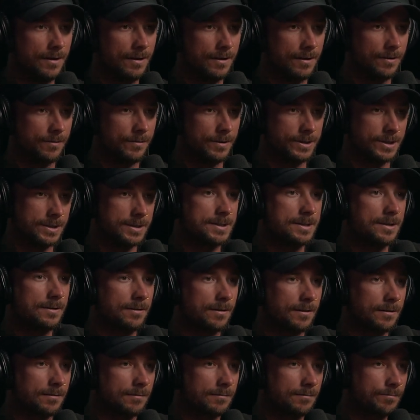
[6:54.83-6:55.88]
which is
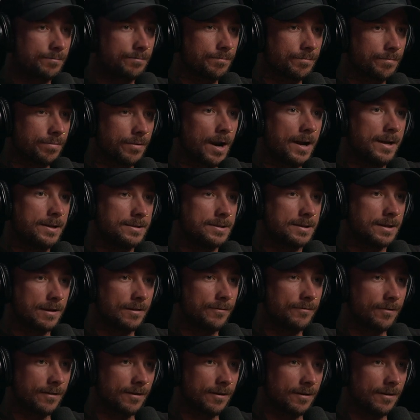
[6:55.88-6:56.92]
still pricey
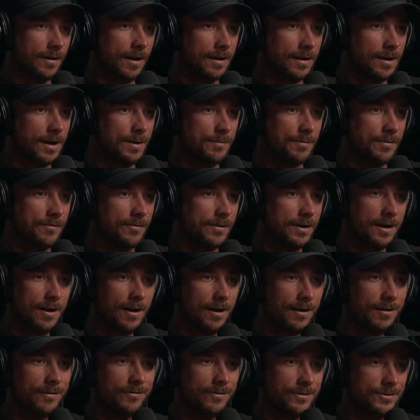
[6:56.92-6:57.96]
for like a couple
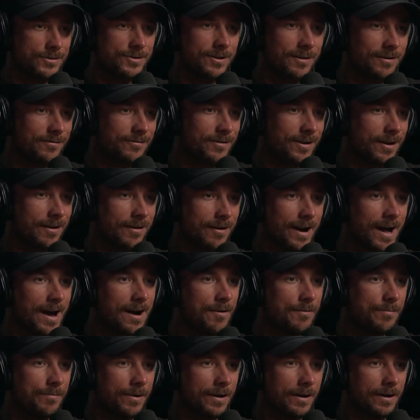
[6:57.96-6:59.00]
videographers trying to figure it
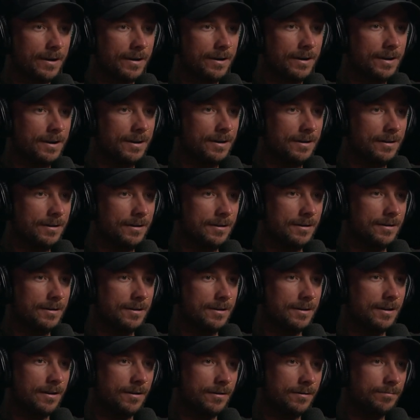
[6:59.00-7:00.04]
out. But yeah,
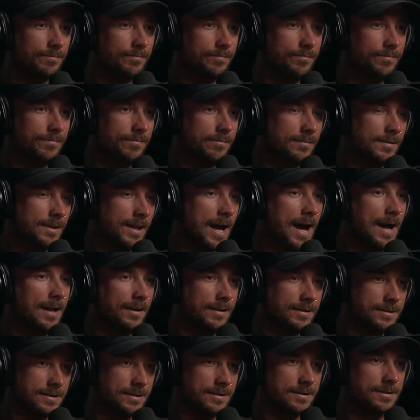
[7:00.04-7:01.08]
you know, the
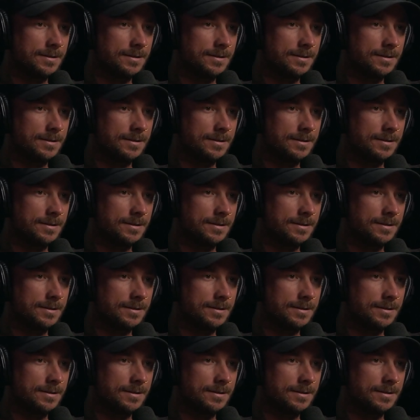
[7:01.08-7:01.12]
atlases